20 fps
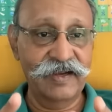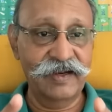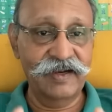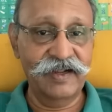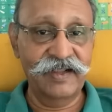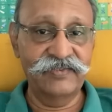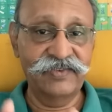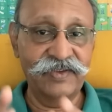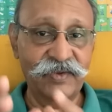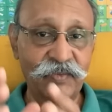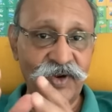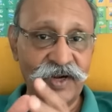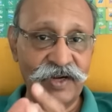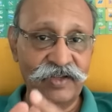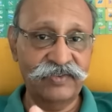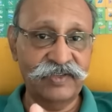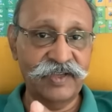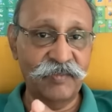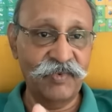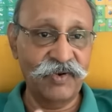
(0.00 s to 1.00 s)
analyzing what
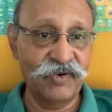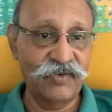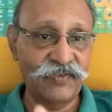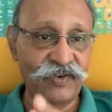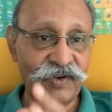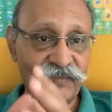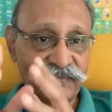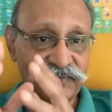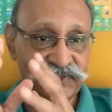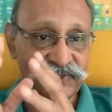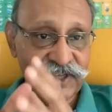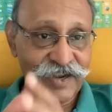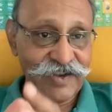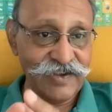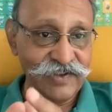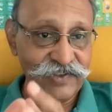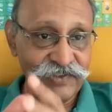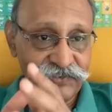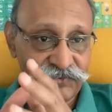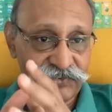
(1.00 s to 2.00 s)
has come out from
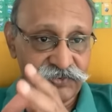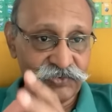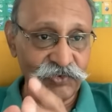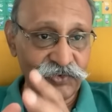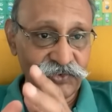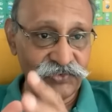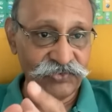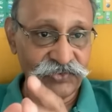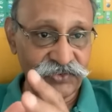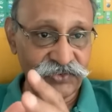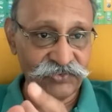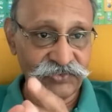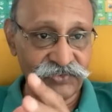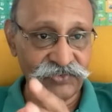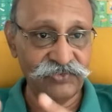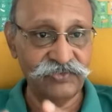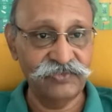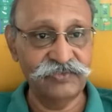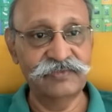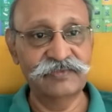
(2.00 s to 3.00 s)
Chinese sources.